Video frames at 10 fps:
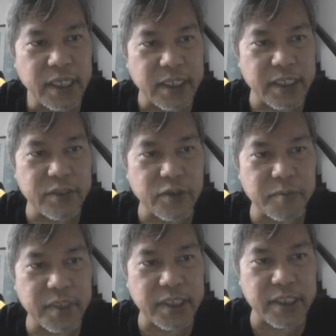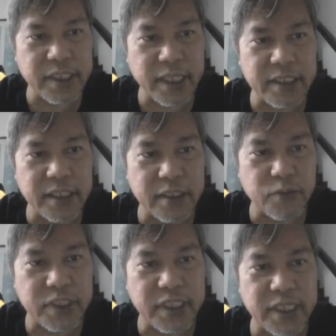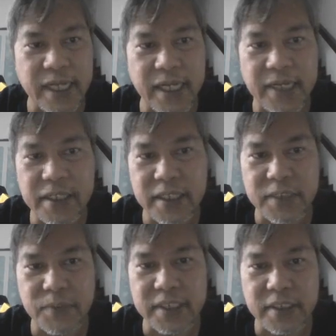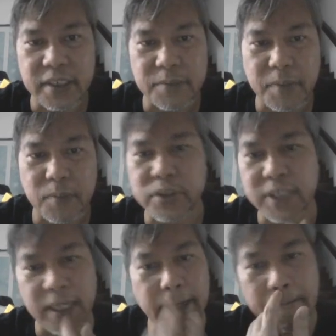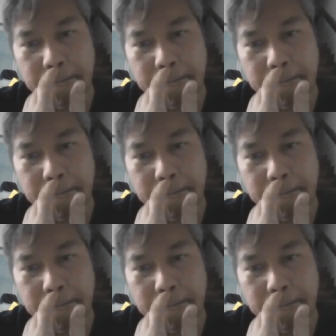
This document entitled Equity Guideline. This one is a Bursa